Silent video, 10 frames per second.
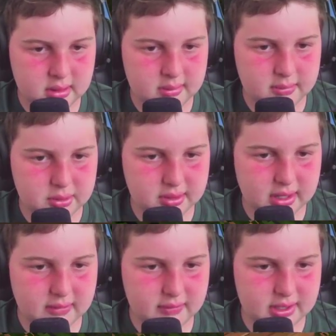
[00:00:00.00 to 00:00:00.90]
most
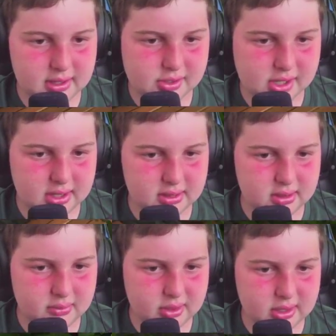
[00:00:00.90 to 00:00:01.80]
likely the
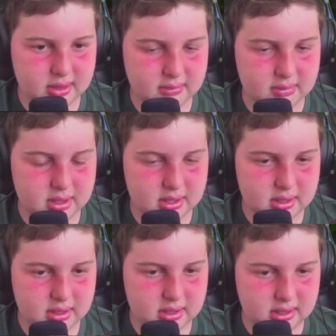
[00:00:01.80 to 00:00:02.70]
janitor will come
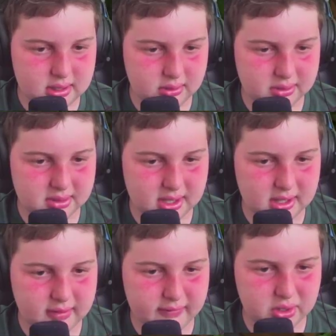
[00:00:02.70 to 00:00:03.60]
and he'll say
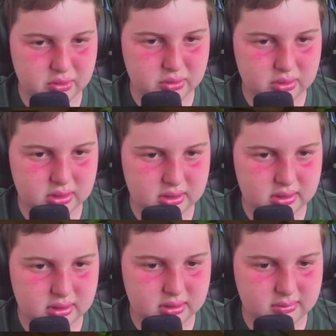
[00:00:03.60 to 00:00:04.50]
hello,
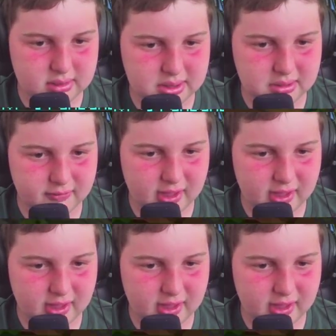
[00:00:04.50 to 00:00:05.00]
Mr.